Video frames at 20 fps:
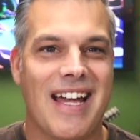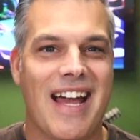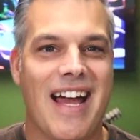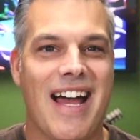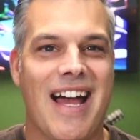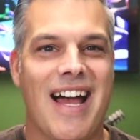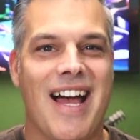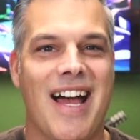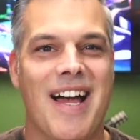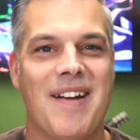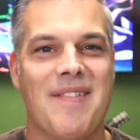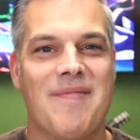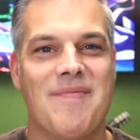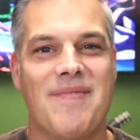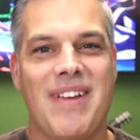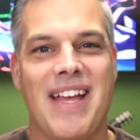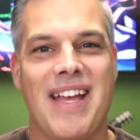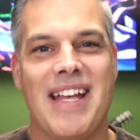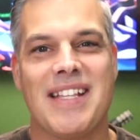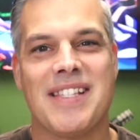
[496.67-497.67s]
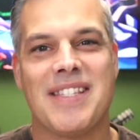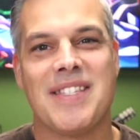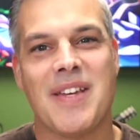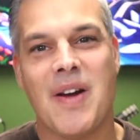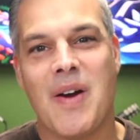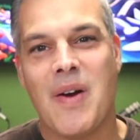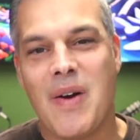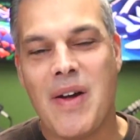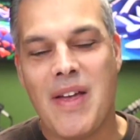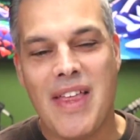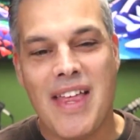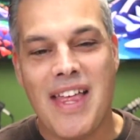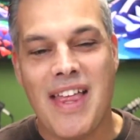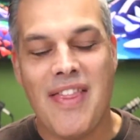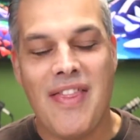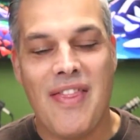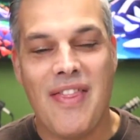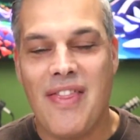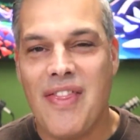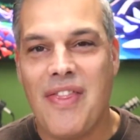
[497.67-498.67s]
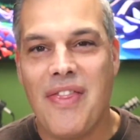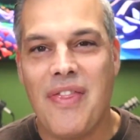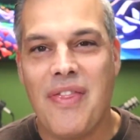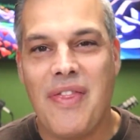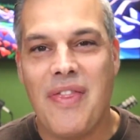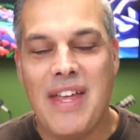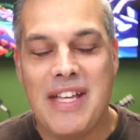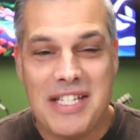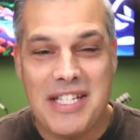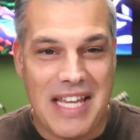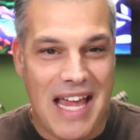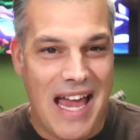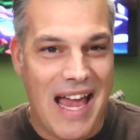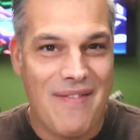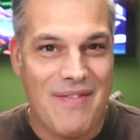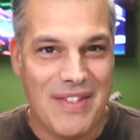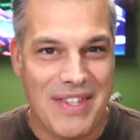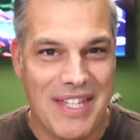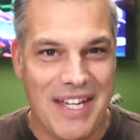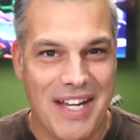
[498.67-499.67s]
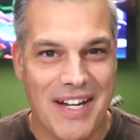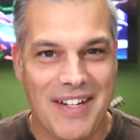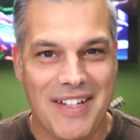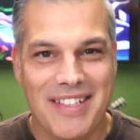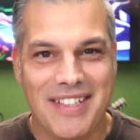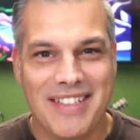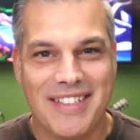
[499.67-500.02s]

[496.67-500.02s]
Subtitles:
And so they just have it there.